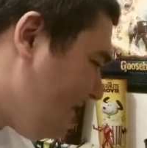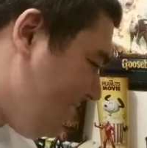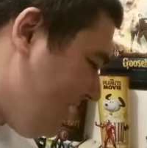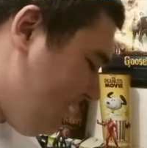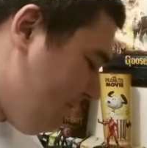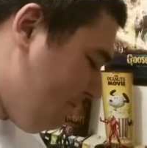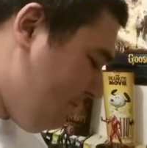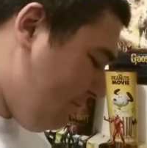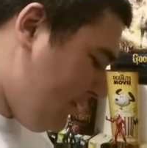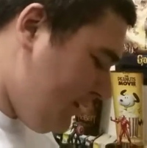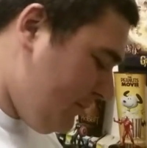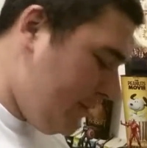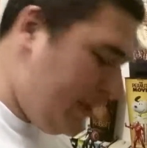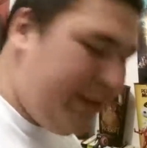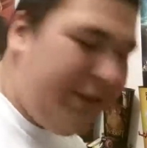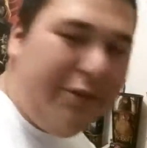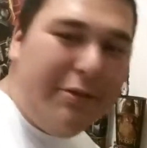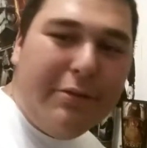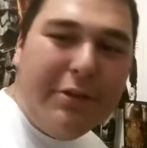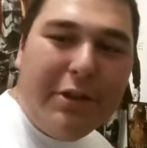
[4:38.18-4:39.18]
what am
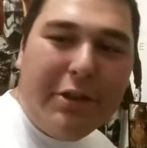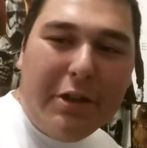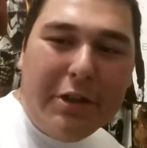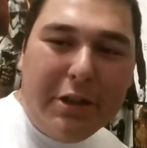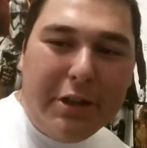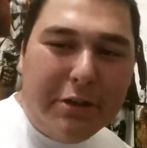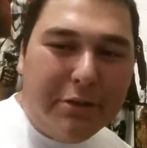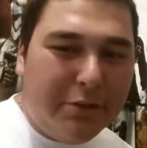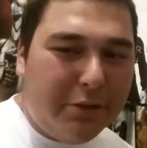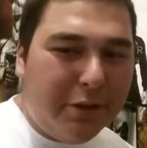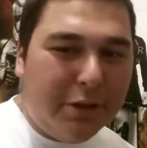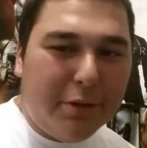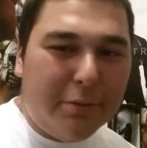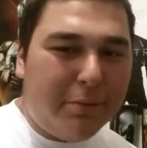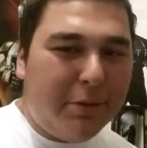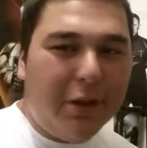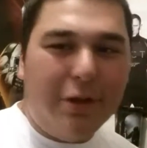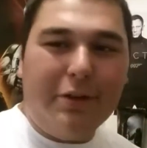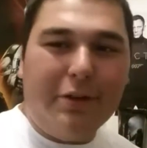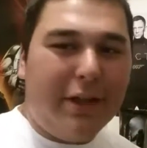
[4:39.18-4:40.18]
I doing on
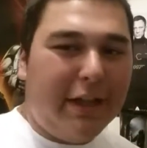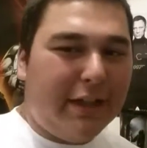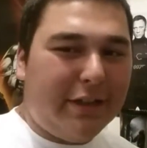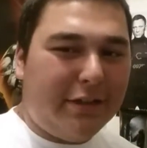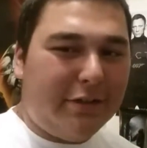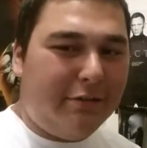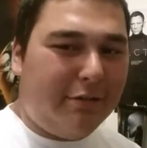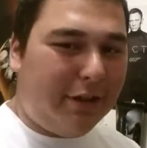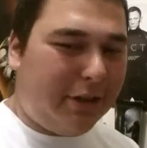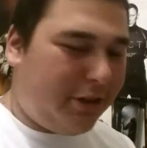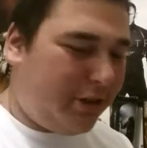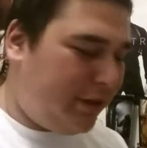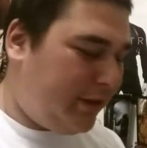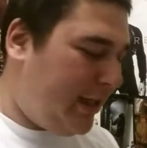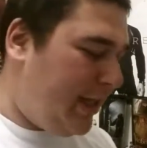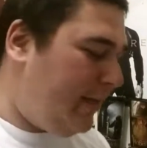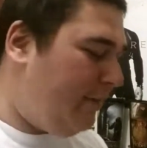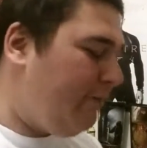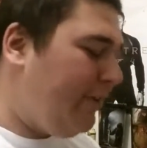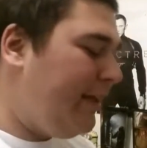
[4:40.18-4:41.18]
YouTube? Don't ask questions.
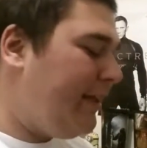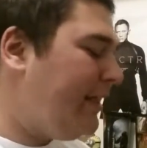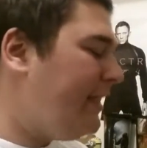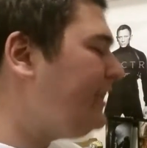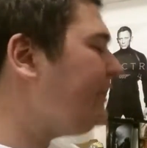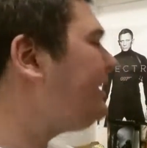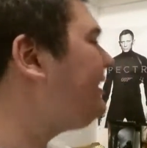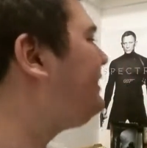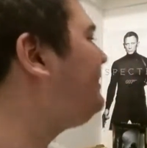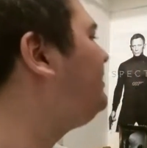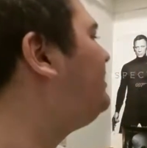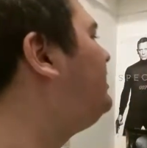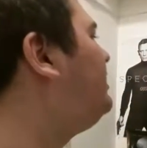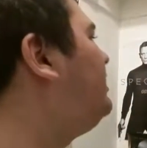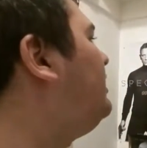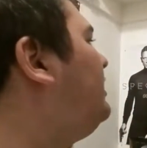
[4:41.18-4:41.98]
Anyway, this